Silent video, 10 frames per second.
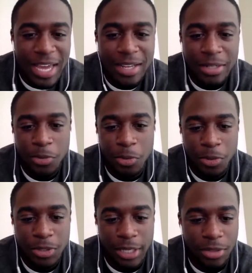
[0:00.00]
any
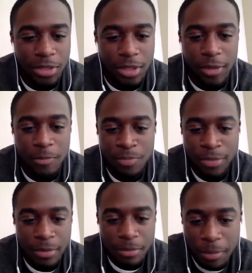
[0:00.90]
tools that you think
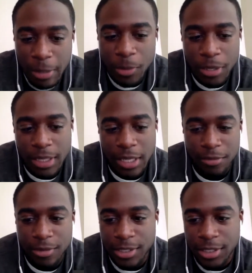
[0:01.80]
people can
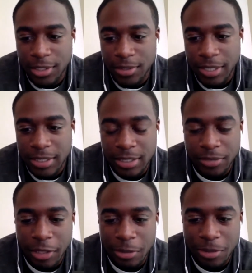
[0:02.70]
leverage, as
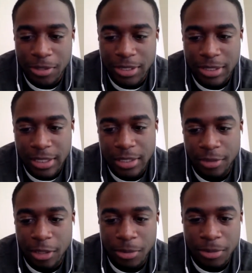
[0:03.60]
developers, as indie
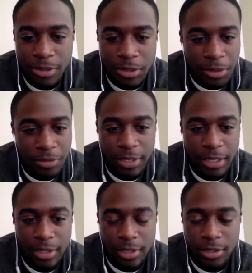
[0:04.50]
developers, or even as a